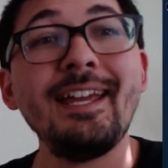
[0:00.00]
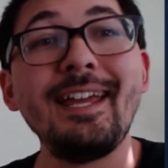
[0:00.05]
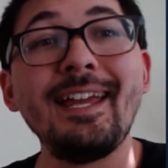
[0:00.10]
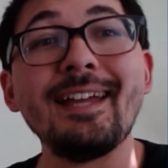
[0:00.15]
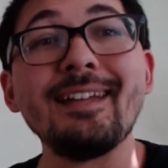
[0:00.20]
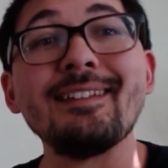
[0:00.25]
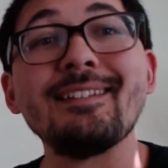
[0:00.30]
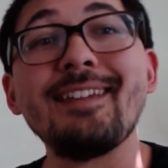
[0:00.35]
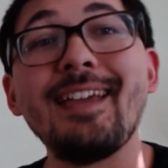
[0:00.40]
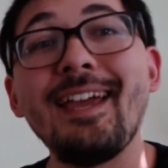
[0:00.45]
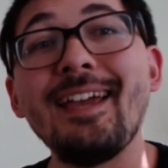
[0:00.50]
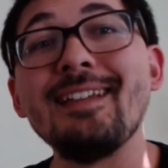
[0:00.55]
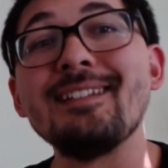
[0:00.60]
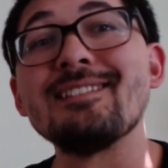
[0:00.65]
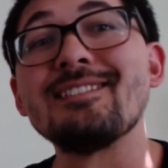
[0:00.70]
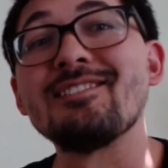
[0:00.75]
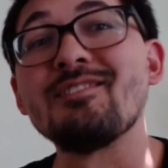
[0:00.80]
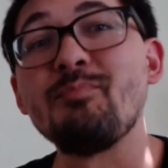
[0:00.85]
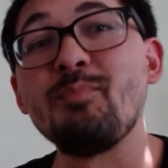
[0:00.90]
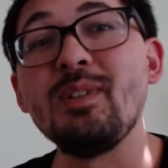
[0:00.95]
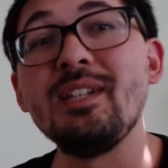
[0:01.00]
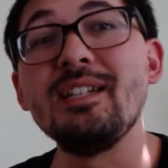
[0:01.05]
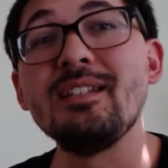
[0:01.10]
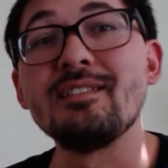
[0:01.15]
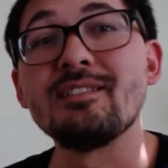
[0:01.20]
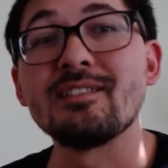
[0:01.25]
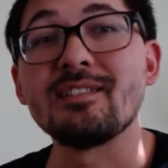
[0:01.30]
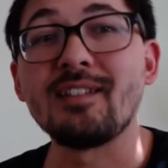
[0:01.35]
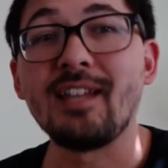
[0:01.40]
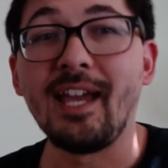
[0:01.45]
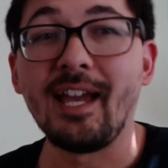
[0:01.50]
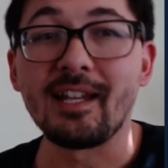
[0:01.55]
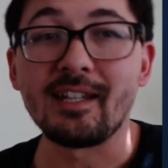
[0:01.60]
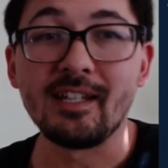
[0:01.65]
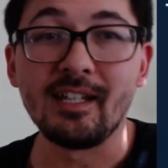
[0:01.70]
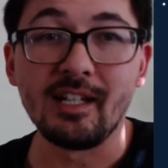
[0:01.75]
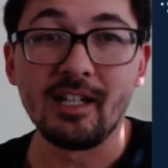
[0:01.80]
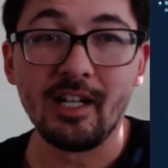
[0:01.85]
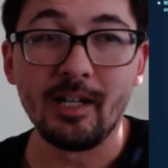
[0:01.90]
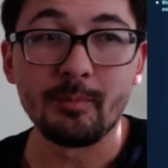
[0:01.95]
and 10 speed
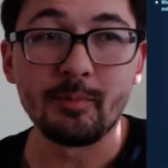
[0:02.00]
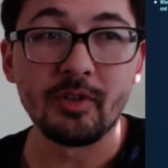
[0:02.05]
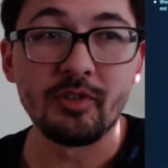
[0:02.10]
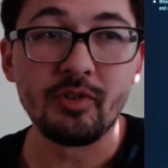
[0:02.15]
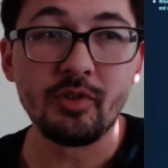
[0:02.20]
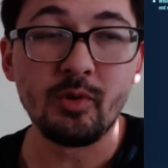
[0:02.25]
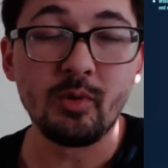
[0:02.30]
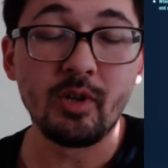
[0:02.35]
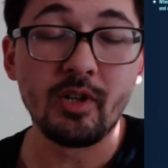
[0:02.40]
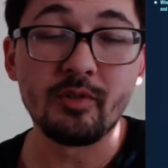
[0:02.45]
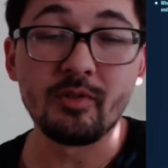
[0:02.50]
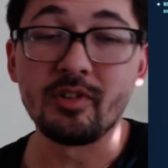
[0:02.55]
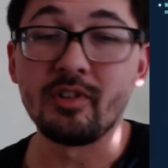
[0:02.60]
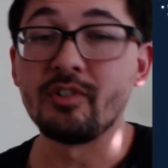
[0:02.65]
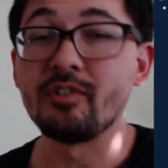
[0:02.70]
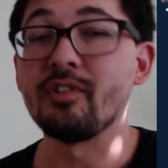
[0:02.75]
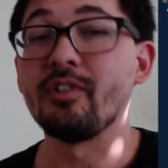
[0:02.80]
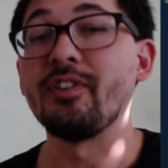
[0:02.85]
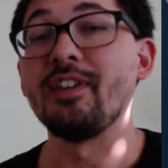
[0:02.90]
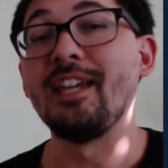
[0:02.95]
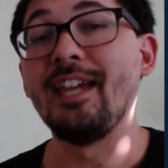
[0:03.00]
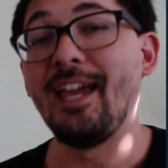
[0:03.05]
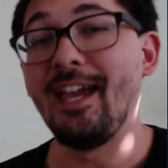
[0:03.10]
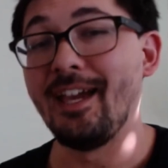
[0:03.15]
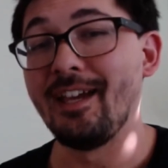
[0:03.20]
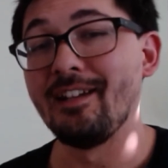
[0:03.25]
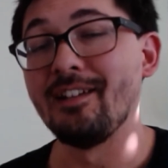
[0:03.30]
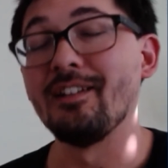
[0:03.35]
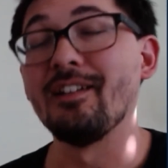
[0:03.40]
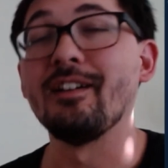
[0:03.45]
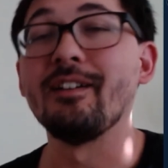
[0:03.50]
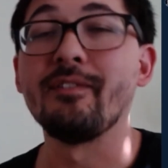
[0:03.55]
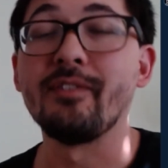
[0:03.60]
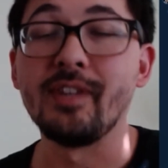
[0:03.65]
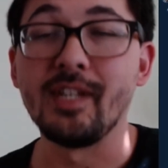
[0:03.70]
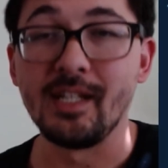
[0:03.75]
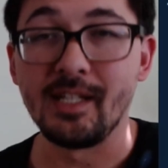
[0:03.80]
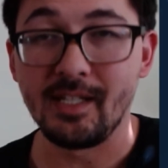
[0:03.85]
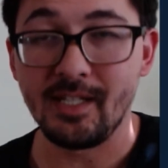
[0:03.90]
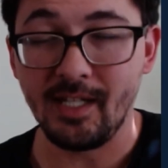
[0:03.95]
stacking up to 200 until the end of the
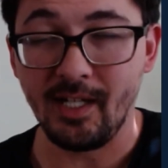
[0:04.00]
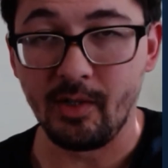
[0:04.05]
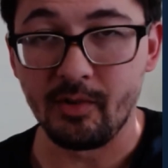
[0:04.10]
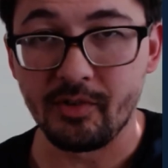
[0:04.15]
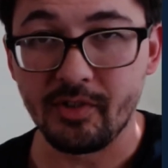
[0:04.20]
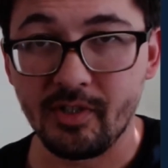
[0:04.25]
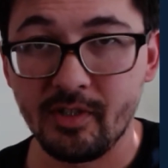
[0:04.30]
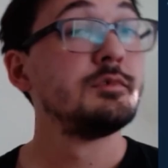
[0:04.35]
encounter.